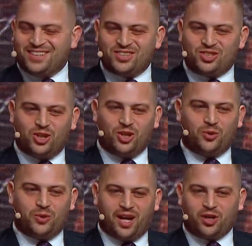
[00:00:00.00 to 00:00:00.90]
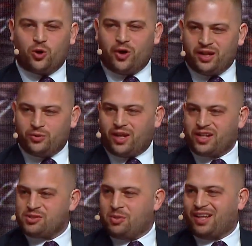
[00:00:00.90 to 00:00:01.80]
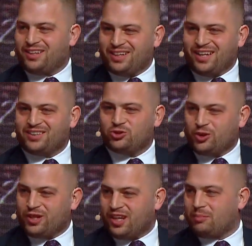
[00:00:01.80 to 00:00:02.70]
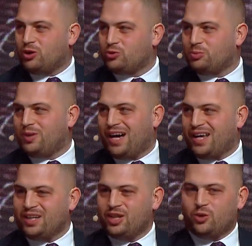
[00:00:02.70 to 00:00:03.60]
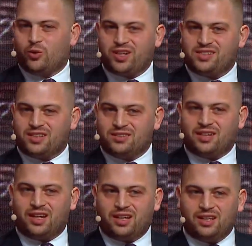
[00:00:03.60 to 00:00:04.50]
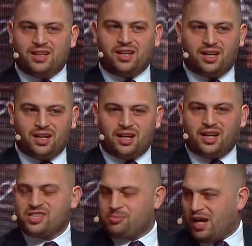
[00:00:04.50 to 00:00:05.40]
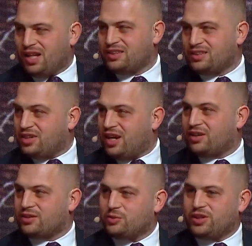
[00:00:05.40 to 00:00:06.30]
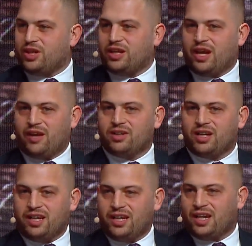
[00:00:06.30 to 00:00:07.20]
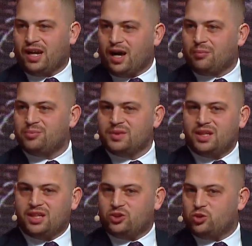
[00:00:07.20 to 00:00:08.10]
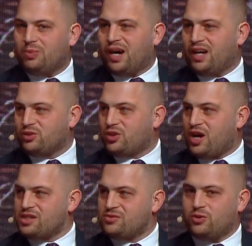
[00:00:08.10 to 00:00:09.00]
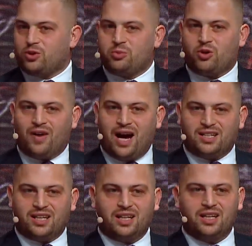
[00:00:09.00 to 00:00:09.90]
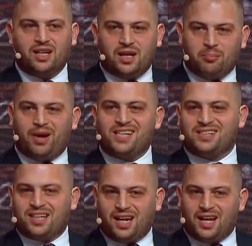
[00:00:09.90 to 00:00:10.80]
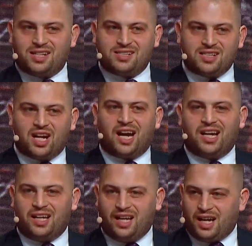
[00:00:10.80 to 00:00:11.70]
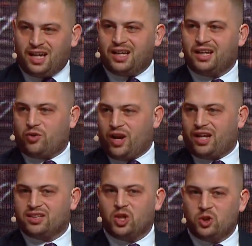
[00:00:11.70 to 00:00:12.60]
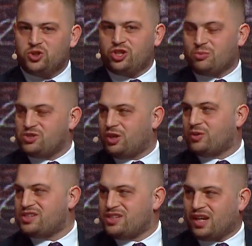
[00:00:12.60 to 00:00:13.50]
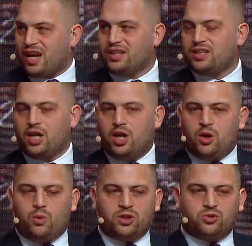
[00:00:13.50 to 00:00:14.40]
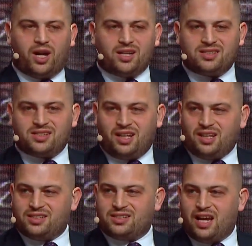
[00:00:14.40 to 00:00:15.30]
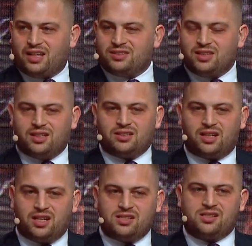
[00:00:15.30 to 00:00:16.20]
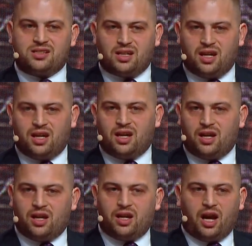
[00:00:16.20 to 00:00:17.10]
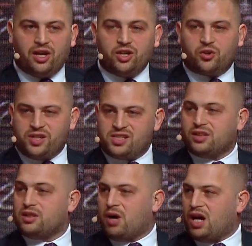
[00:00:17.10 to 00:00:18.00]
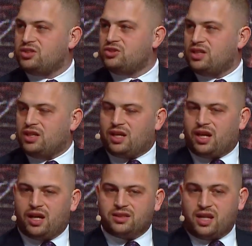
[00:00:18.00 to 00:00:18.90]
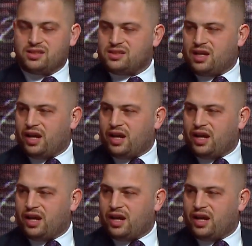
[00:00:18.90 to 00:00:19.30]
So we are growing, we are expanding, and talking about Dubai, we recently expanded there. We have a clinical lab in Dubai authorized for providing best-in-class, clinically grade whole genome sequencing. And what we are seeing is that there is an increasing demand. And yes, I